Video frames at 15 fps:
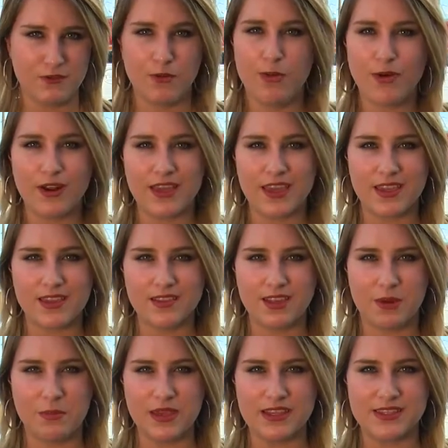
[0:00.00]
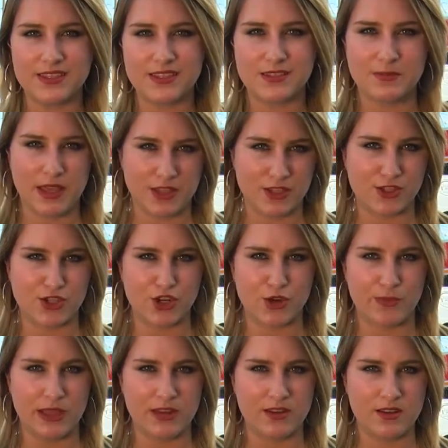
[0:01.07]
Reporting in Columbus, Samantha
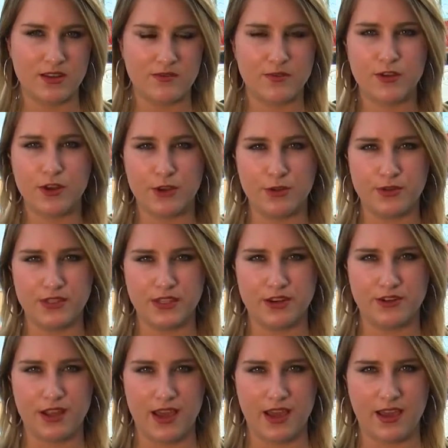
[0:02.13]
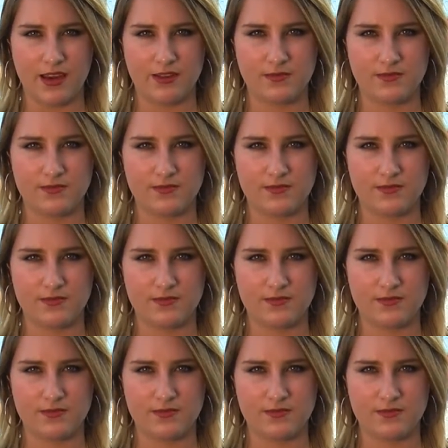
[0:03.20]
Serbin for News Leader 9.